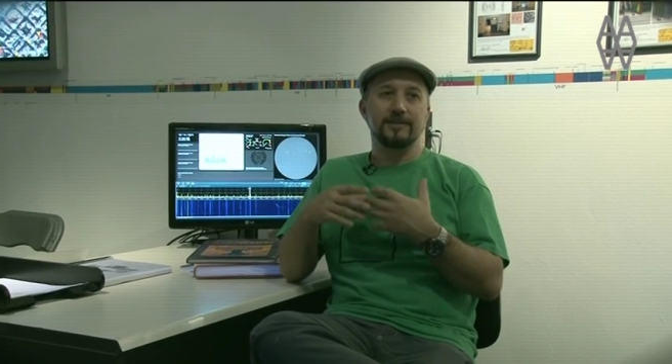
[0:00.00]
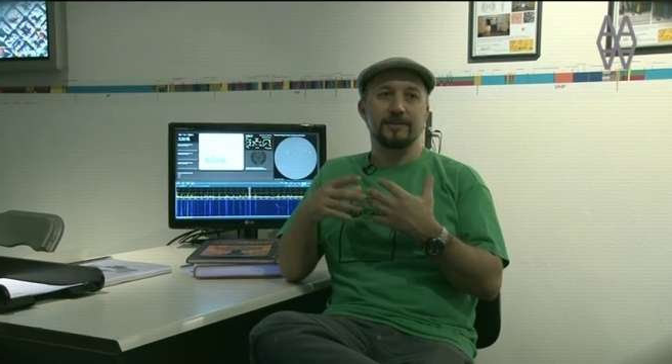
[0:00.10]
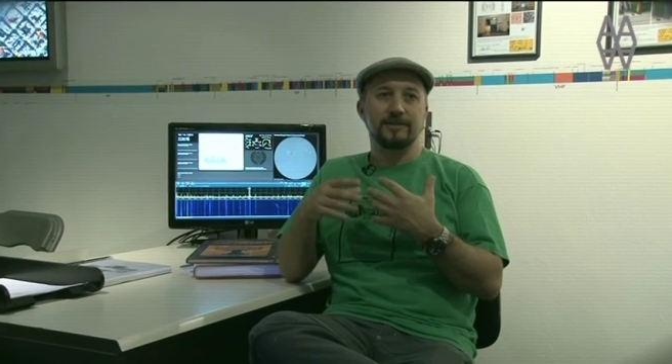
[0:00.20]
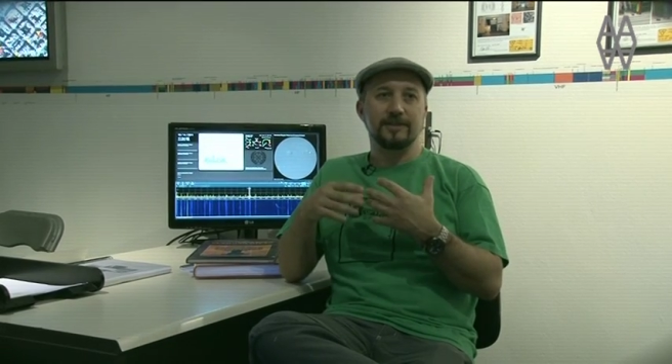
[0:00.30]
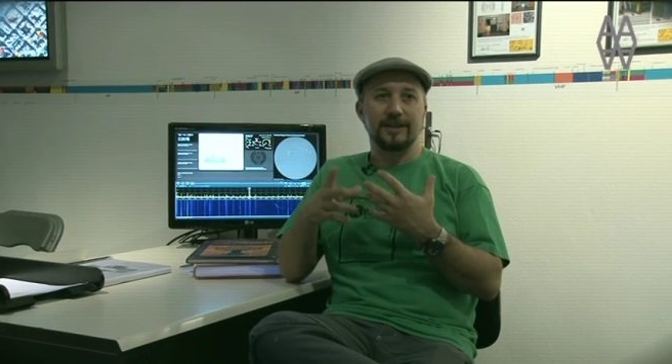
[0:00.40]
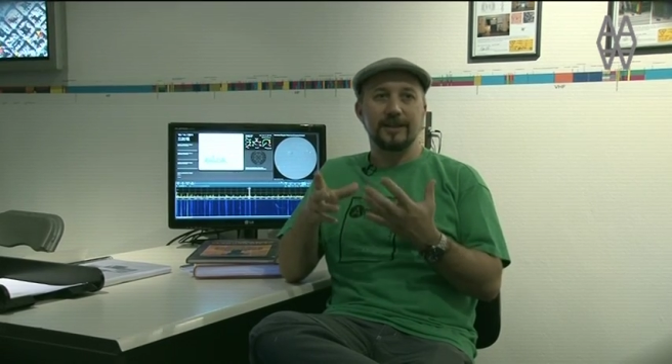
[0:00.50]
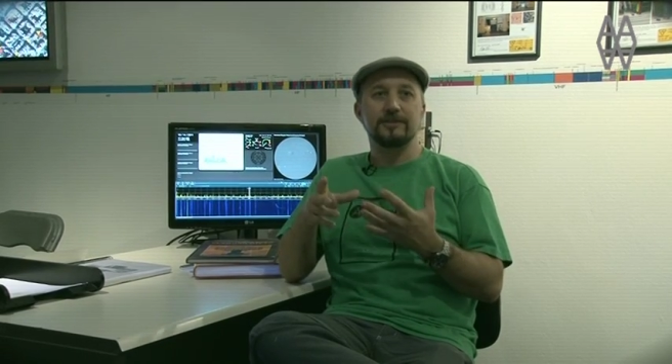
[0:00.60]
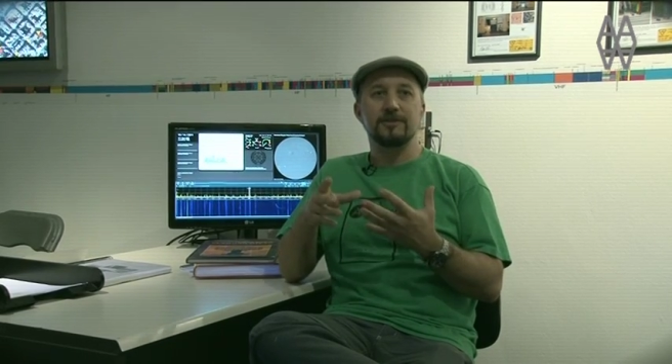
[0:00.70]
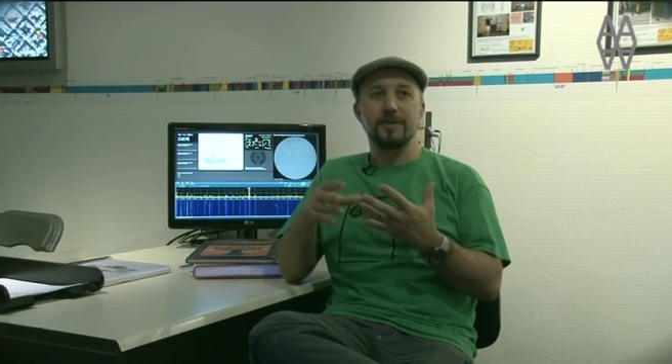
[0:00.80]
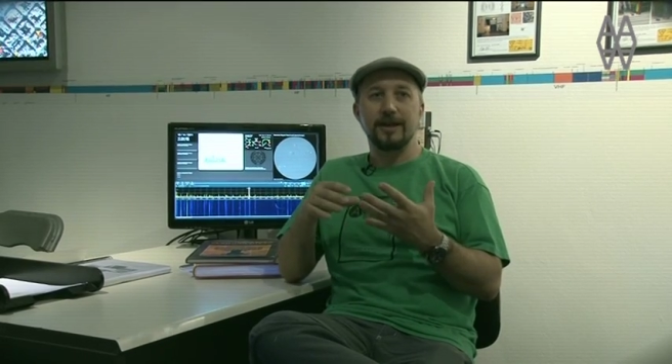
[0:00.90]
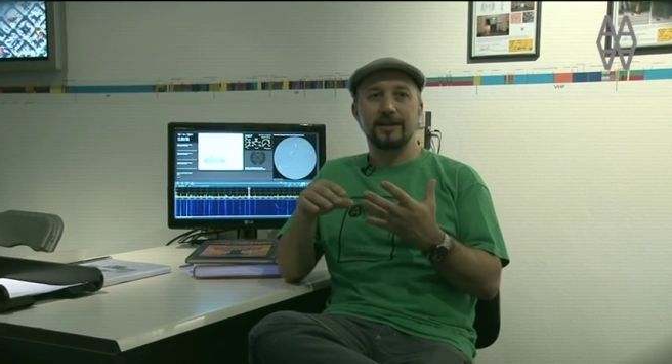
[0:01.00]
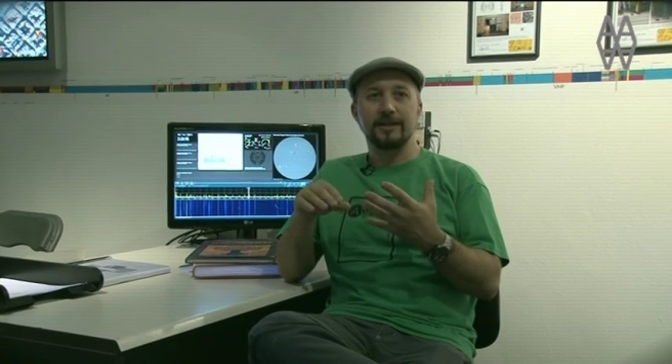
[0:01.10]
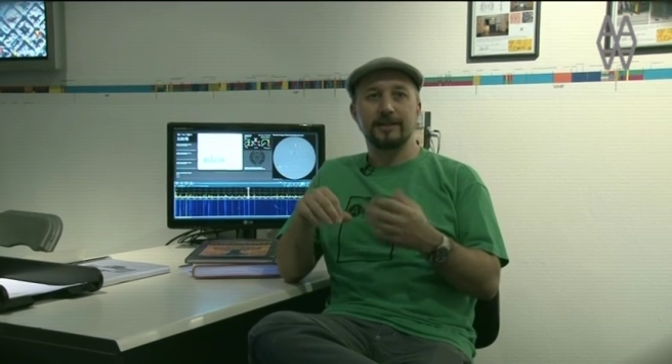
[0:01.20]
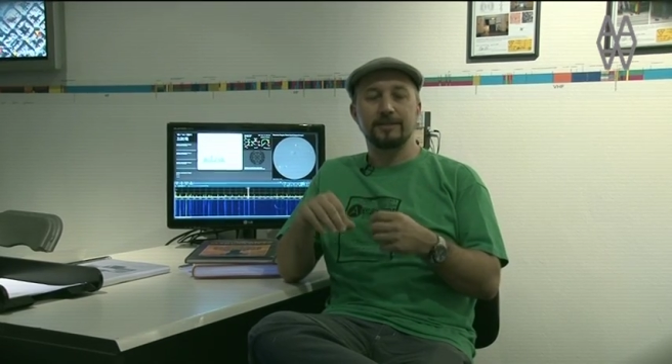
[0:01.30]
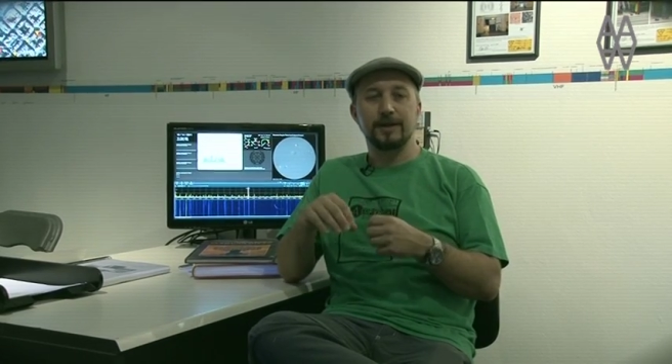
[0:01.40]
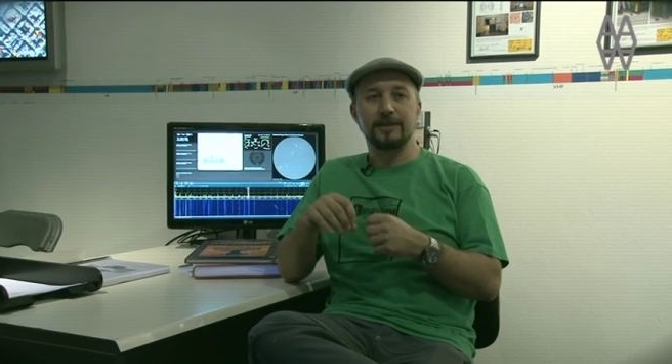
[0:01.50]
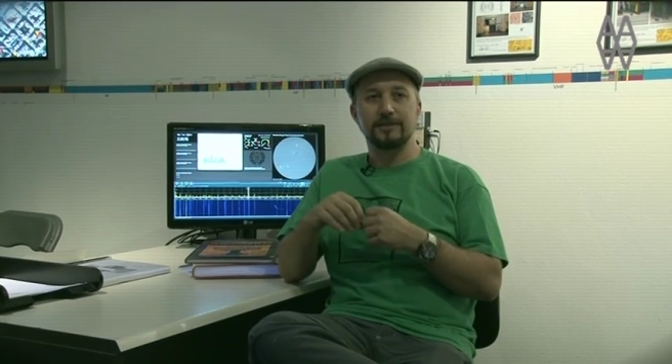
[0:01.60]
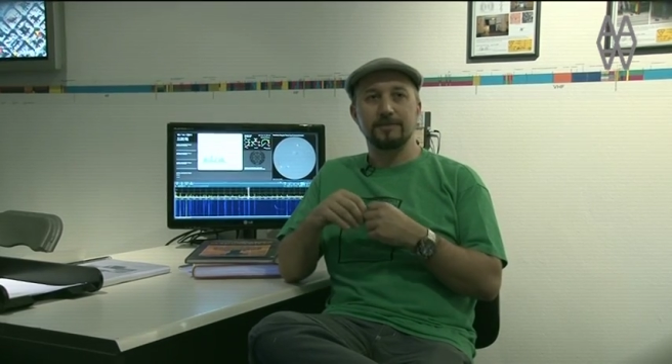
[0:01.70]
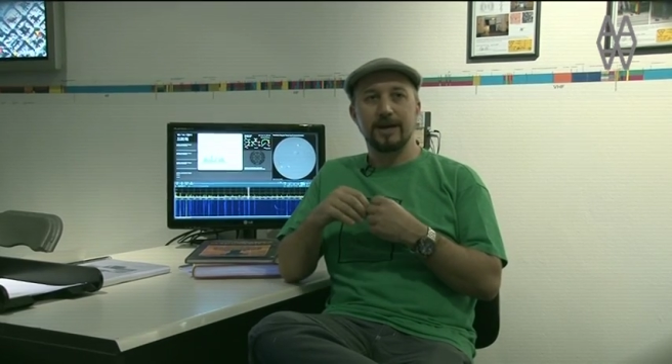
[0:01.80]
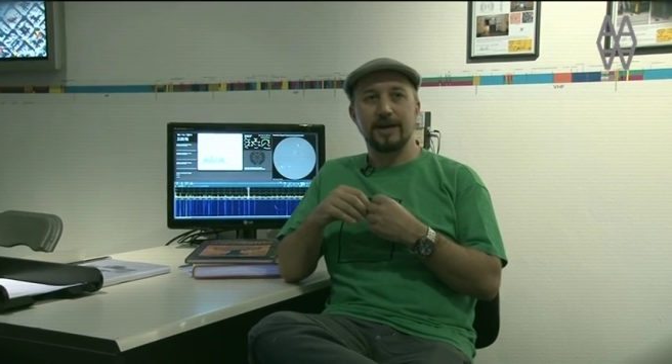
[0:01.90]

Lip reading: the electromagnetic spectrum